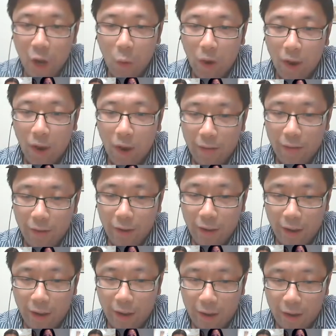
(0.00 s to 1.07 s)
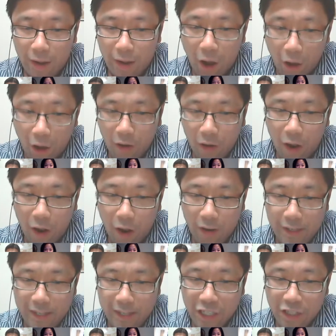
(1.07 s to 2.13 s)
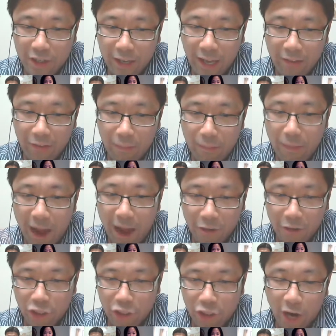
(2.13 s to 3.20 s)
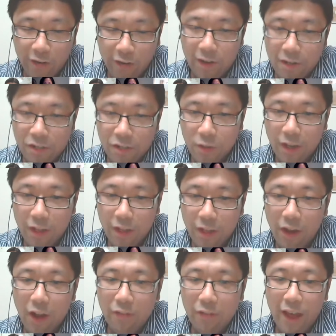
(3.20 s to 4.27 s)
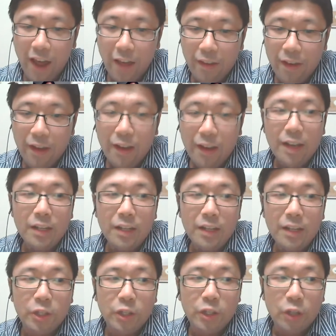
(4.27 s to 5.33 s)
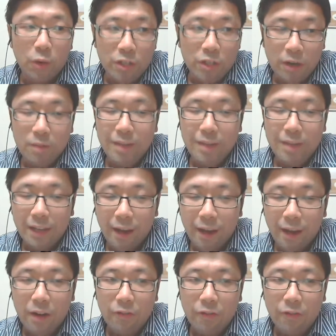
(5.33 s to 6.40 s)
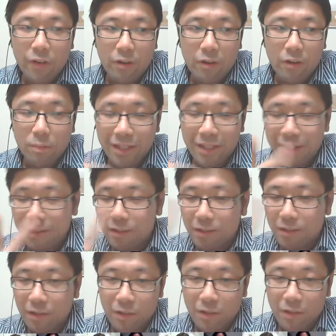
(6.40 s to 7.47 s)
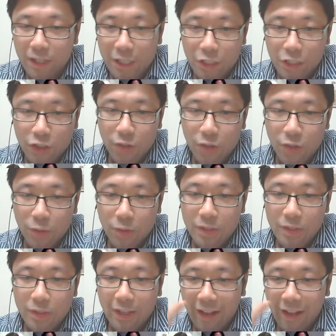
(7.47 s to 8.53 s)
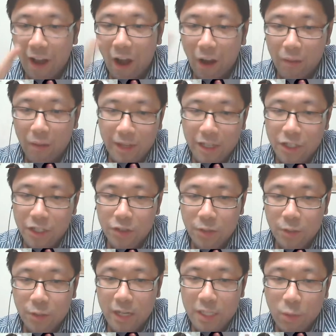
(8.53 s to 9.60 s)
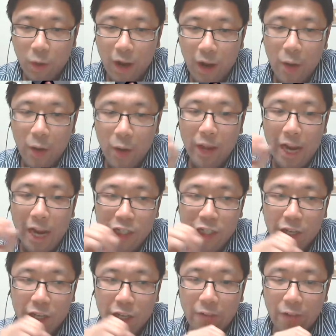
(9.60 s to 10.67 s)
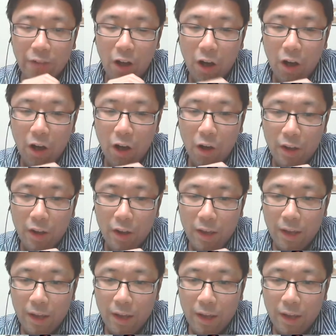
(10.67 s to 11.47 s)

when Hong Kong is actually given back to China. So they thought that there was going to be a lot of political issues and economy issues. So that's why we actually kind of all